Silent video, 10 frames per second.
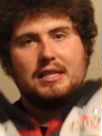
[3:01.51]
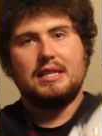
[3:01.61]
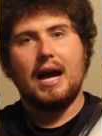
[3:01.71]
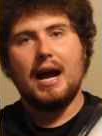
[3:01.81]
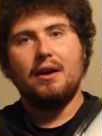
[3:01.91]

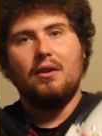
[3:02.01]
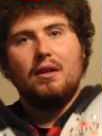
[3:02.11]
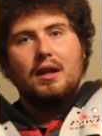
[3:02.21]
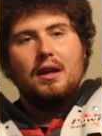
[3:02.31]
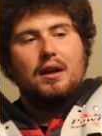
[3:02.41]

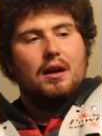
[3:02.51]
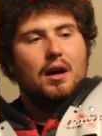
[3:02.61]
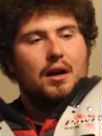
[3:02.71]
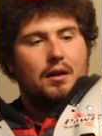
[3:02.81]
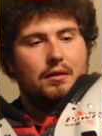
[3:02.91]
style
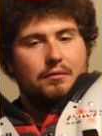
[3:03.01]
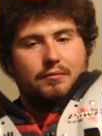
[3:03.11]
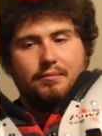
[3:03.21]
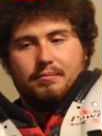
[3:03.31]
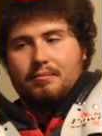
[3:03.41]

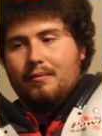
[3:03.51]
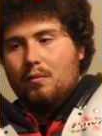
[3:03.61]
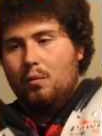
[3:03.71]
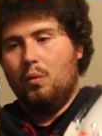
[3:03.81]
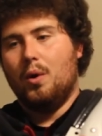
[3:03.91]
of
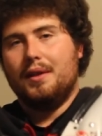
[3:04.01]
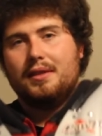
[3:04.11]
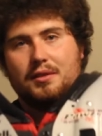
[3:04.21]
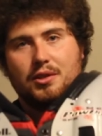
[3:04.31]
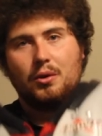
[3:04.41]

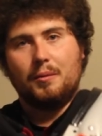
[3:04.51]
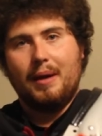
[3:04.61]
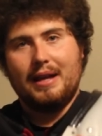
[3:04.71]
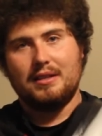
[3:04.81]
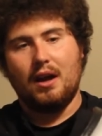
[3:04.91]
what the shoulder
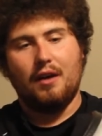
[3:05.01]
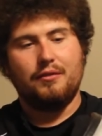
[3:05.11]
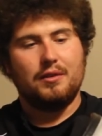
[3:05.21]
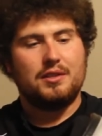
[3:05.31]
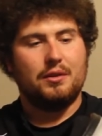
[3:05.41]
pads
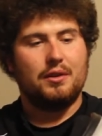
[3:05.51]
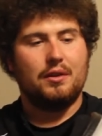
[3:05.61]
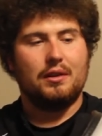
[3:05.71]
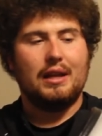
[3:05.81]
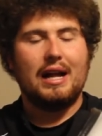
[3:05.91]
offer. So there
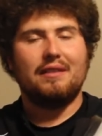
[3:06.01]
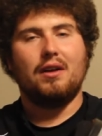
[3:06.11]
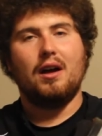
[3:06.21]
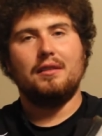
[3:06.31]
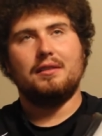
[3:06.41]
are a lot
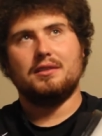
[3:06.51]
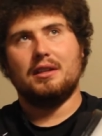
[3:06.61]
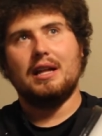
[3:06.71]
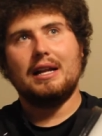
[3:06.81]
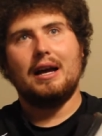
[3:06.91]
of there's a
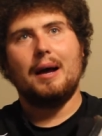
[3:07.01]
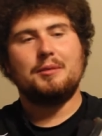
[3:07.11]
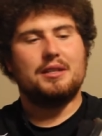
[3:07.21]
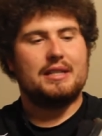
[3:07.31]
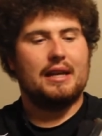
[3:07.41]
lot of
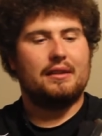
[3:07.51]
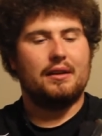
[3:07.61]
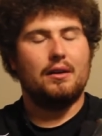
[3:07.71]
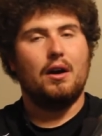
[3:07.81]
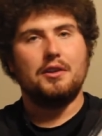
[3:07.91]
options out
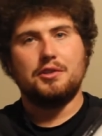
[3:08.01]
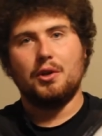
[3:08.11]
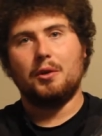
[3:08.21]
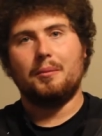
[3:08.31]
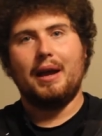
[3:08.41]
there on
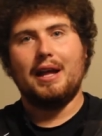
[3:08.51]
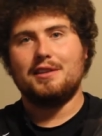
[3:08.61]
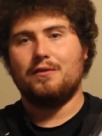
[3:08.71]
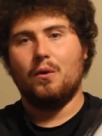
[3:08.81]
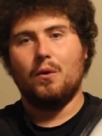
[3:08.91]
shoulder
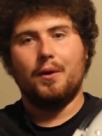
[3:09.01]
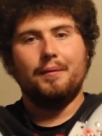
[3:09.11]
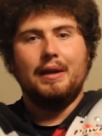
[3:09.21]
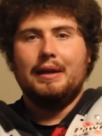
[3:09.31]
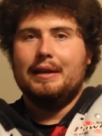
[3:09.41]
pads for
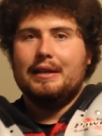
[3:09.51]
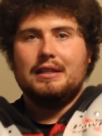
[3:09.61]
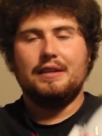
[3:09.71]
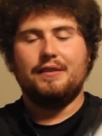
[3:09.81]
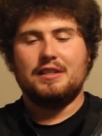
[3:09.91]

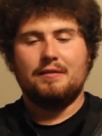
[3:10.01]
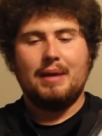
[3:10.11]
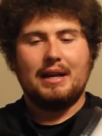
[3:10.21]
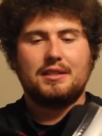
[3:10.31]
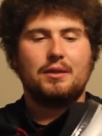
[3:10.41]
defensive
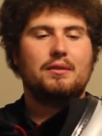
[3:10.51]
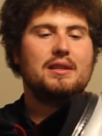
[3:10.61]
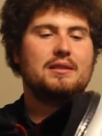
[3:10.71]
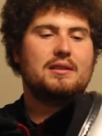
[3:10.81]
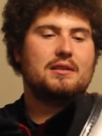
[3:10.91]
backs. So
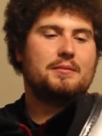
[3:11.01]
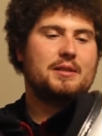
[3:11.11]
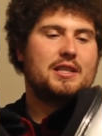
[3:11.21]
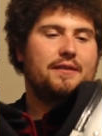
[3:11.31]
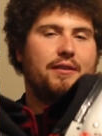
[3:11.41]
this
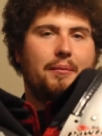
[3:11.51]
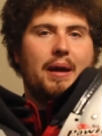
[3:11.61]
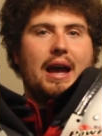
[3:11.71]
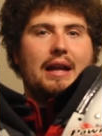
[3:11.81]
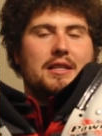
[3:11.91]
specific
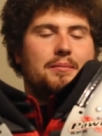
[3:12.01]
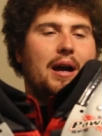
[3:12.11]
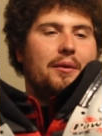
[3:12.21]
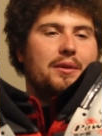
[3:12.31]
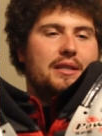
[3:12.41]
pad is
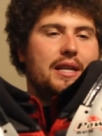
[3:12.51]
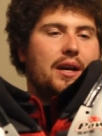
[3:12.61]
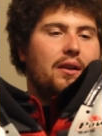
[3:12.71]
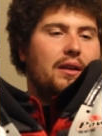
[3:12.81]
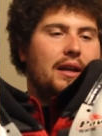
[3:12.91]
by
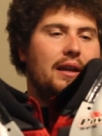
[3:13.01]
Riddell,